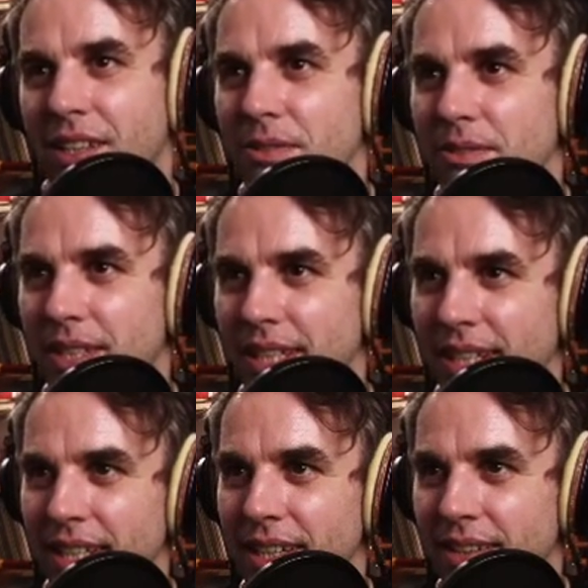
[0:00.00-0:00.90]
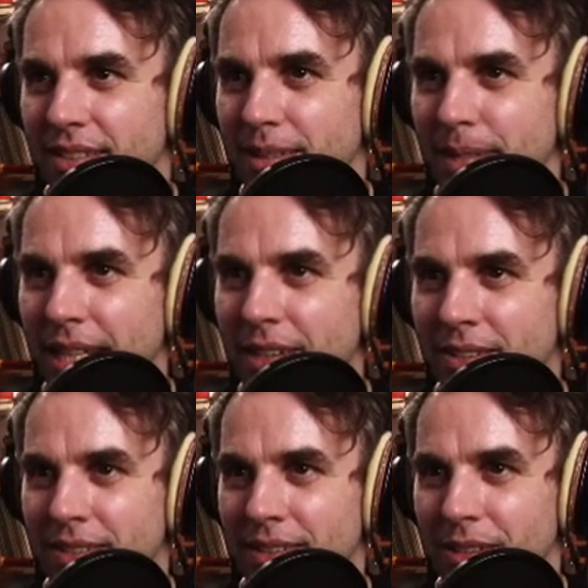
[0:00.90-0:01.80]
You did something
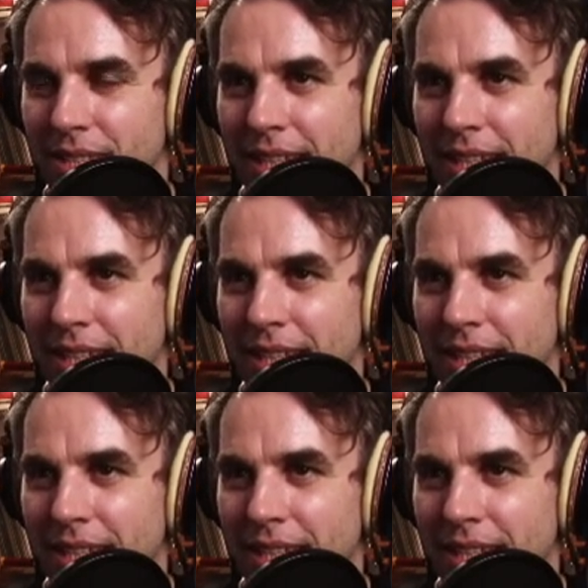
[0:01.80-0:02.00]
else. You